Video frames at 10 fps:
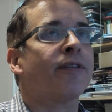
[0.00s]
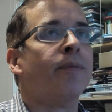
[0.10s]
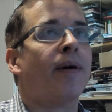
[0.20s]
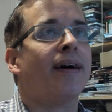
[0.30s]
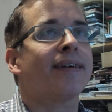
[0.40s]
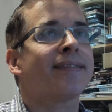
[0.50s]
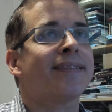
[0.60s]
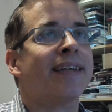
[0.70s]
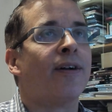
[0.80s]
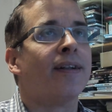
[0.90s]
at the box
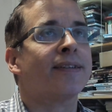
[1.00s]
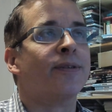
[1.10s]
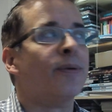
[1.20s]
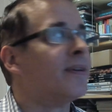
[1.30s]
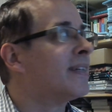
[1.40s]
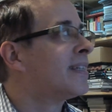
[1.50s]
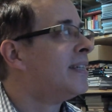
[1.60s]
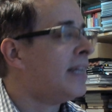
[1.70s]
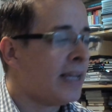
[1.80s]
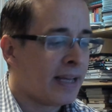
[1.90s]
in all its glory.
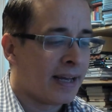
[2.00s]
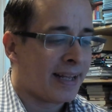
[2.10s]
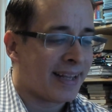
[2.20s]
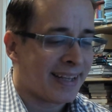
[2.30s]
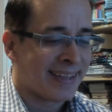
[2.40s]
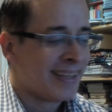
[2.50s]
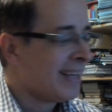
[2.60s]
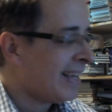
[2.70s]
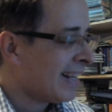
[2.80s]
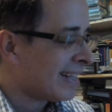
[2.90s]

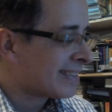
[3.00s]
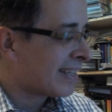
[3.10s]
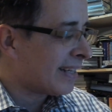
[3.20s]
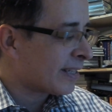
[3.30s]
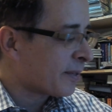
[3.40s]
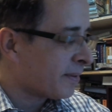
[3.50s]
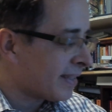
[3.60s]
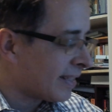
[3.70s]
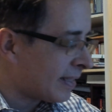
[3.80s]
Let's get into it.